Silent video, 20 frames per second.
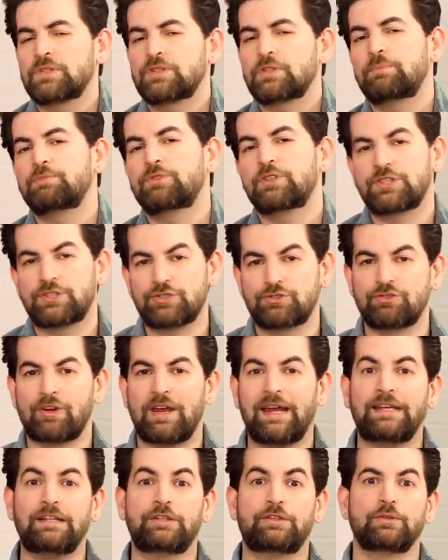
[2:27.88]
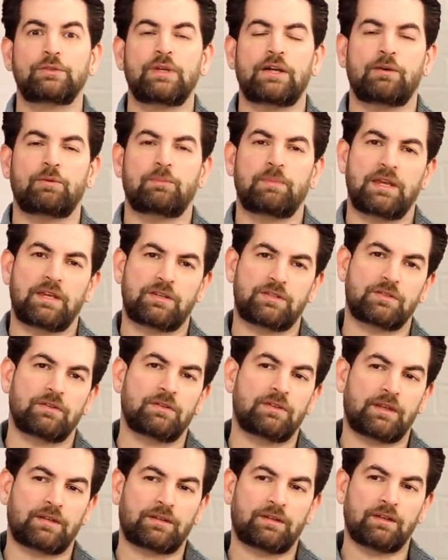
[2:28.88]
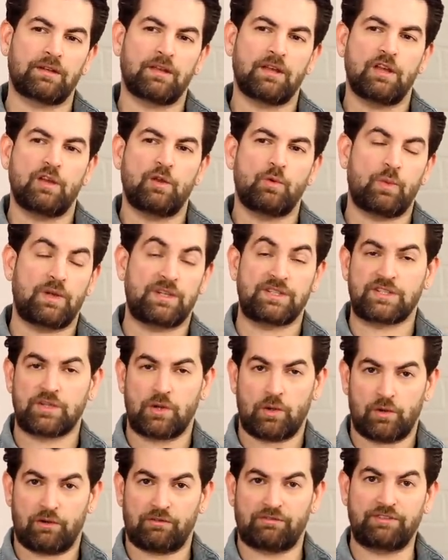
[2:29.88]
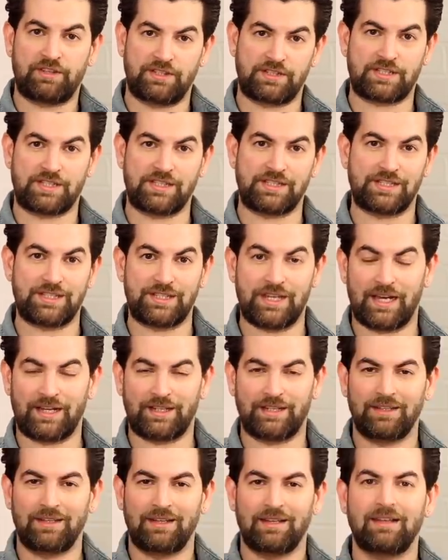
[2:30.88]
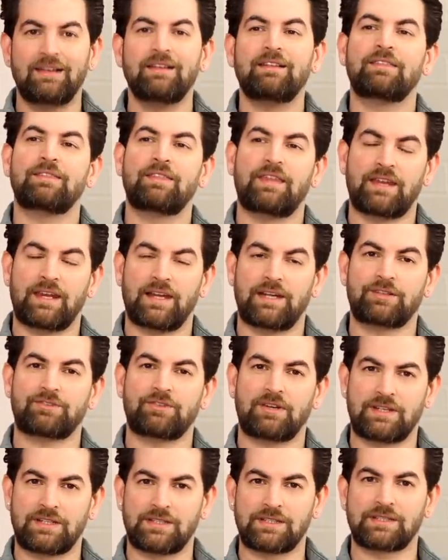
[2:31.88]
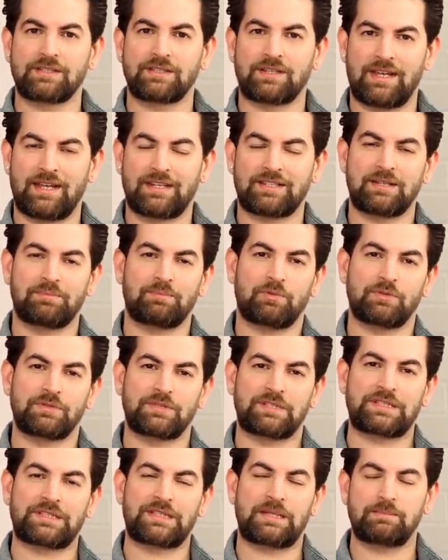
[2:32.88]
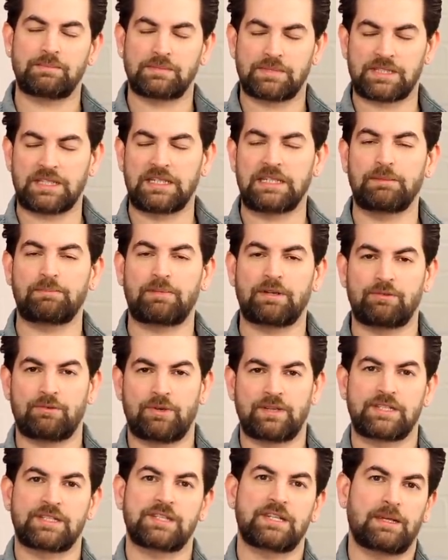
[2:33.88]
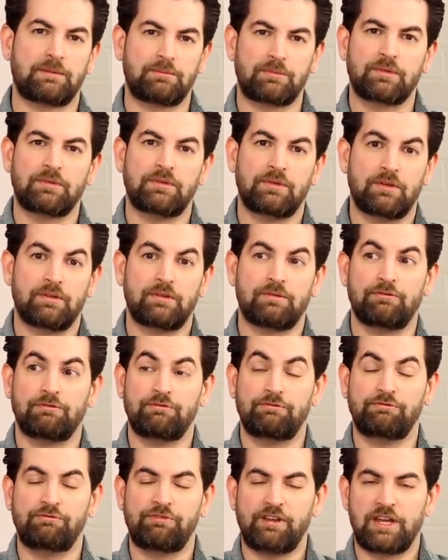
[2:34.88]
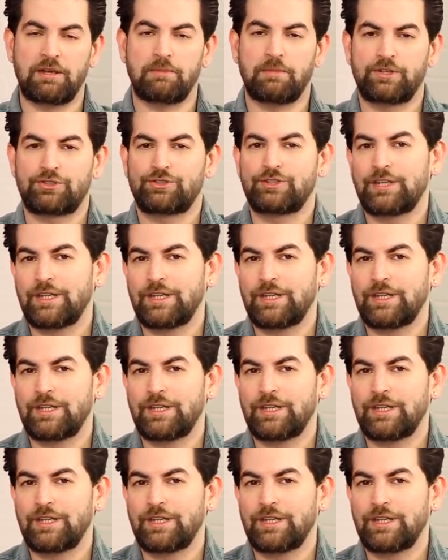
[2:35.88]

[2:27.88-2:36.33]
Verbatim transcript: so I'm just trying to now make sure that once all of this is done, then I'll try and catch up on some sleep and rest time. Very much